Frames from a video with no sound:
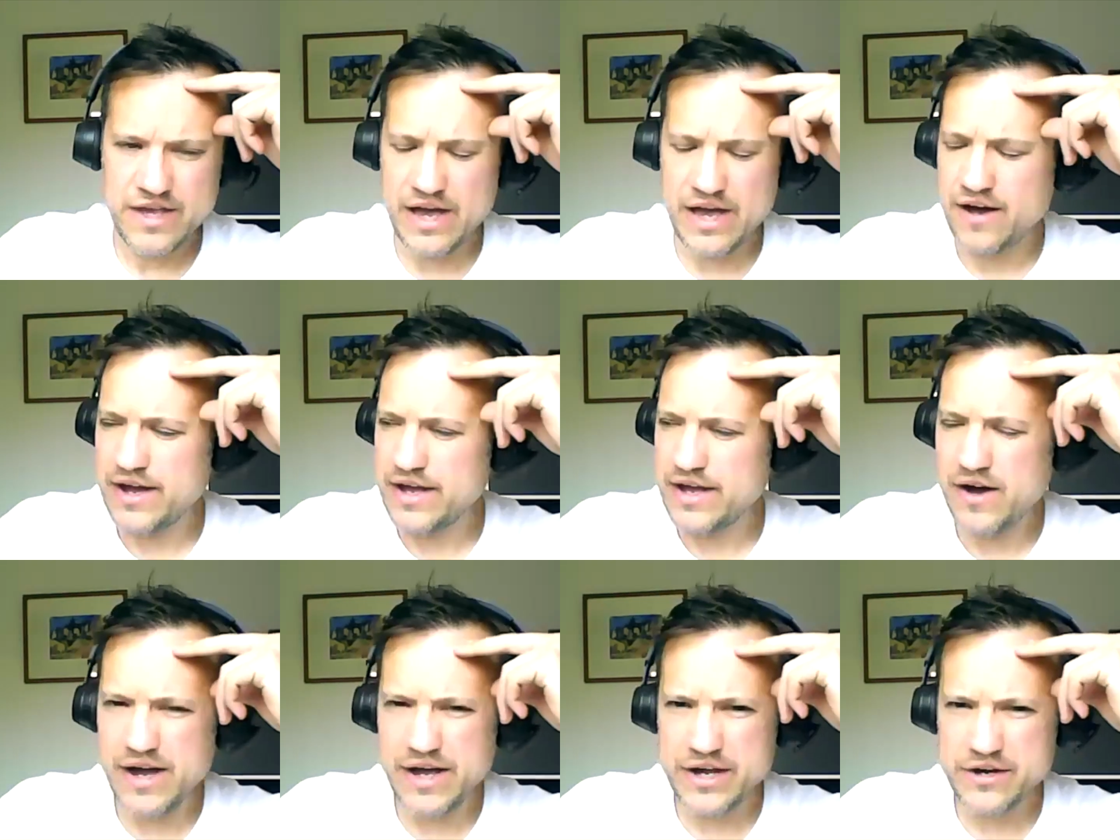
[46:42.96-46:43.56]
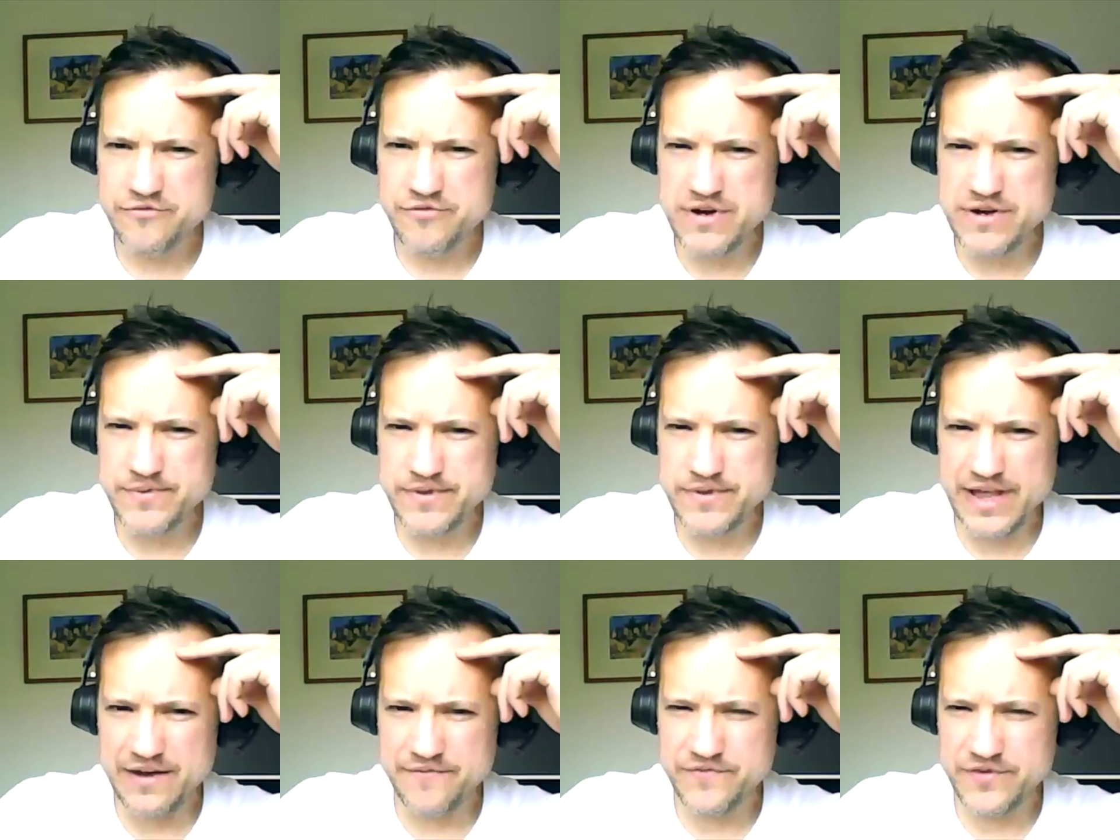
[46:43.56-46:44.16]
Yeah, I agree
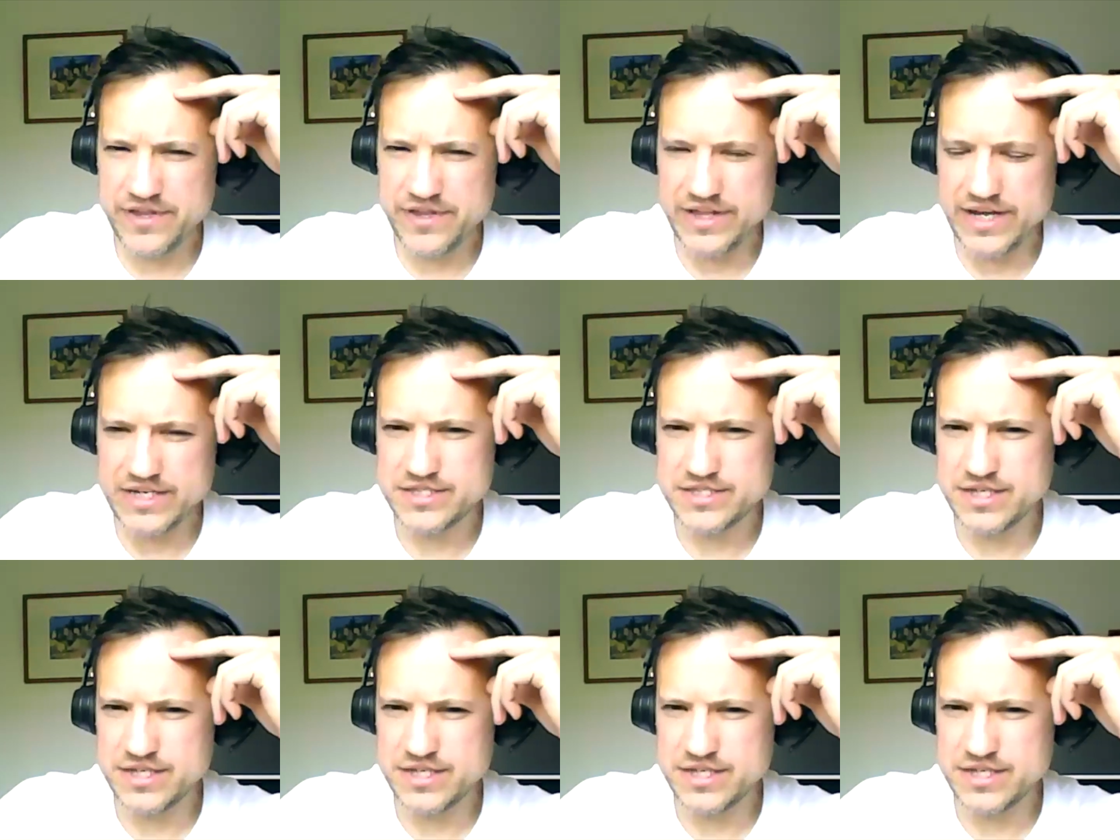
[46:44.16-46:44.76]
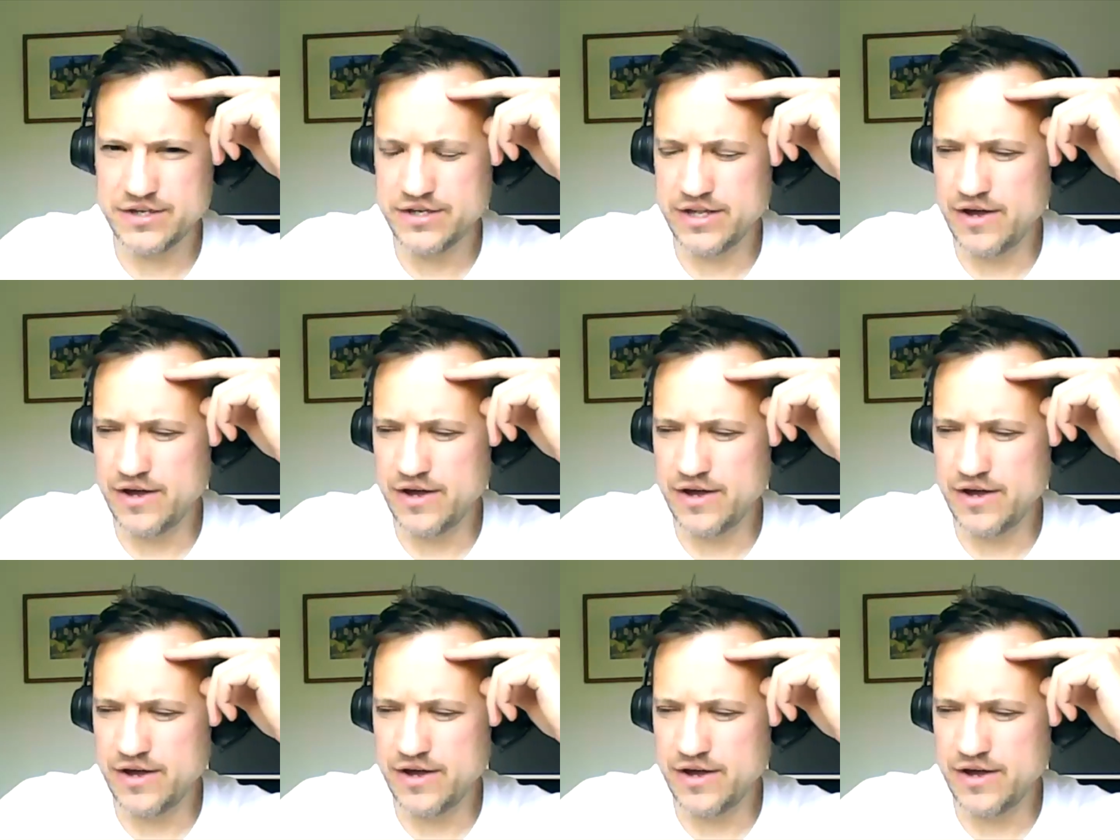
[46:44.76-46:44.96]
with that, Vanessa.